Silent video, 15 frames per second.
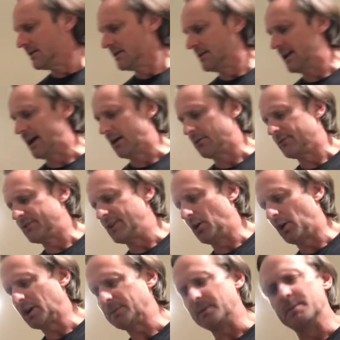Now, the
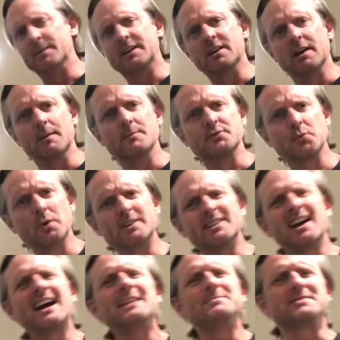argument becomes, what
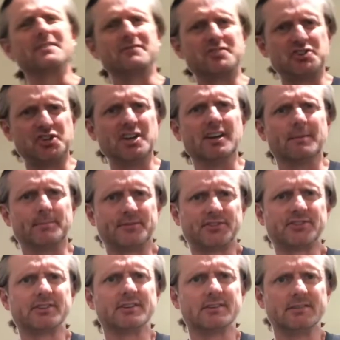types of
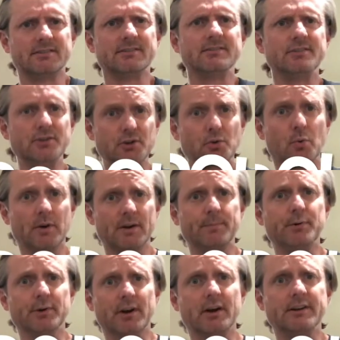chips do you want to
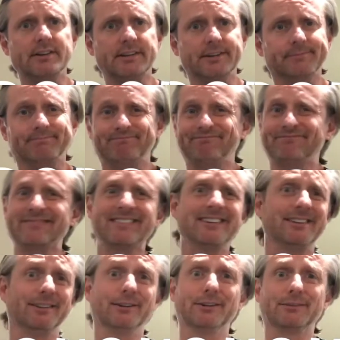put on here?
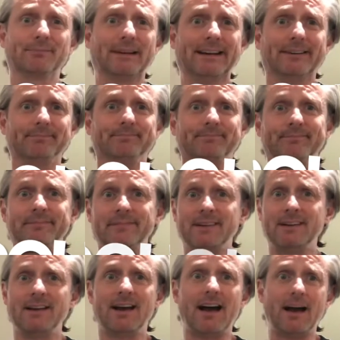Look, man,
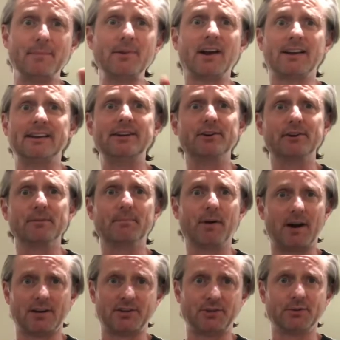I'm not here to
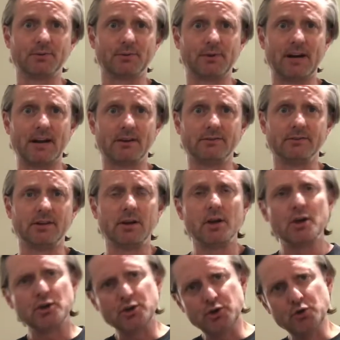boss you around.
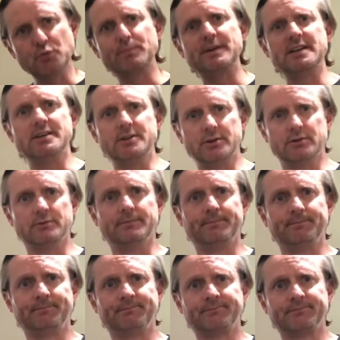You be you.
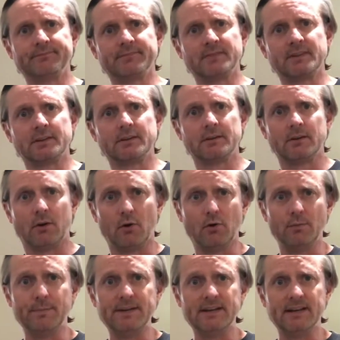
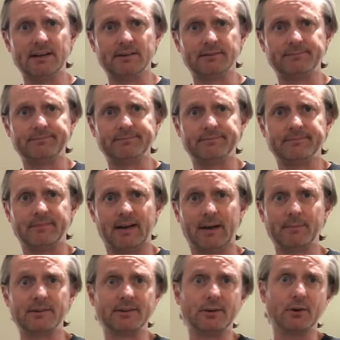Old BL, I'm
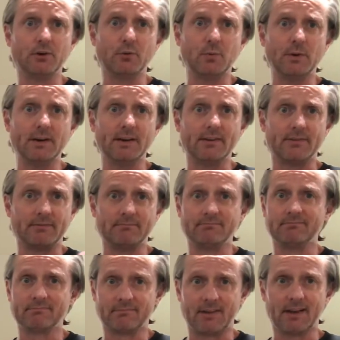going to go with
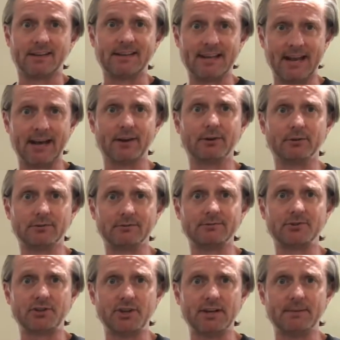a kettle
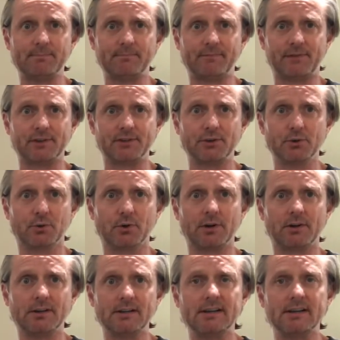chip for sure.